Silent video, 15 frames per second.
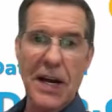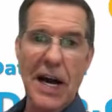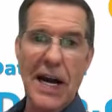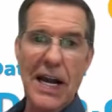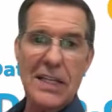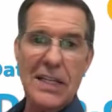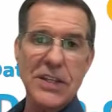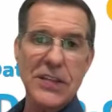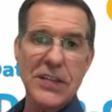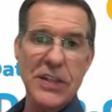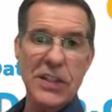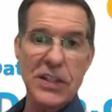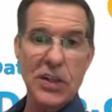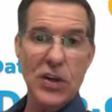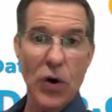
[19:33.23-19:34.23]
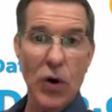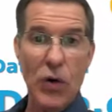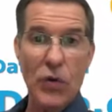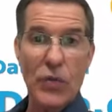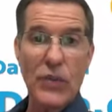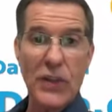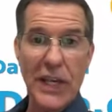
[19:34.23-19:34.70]
I actually think that
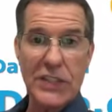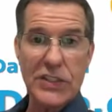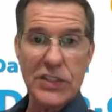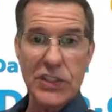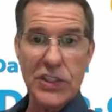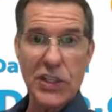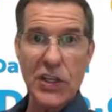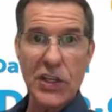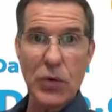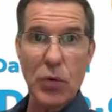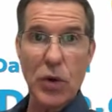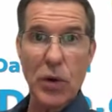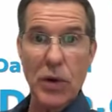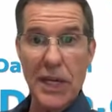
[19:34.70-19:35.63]
gold next year will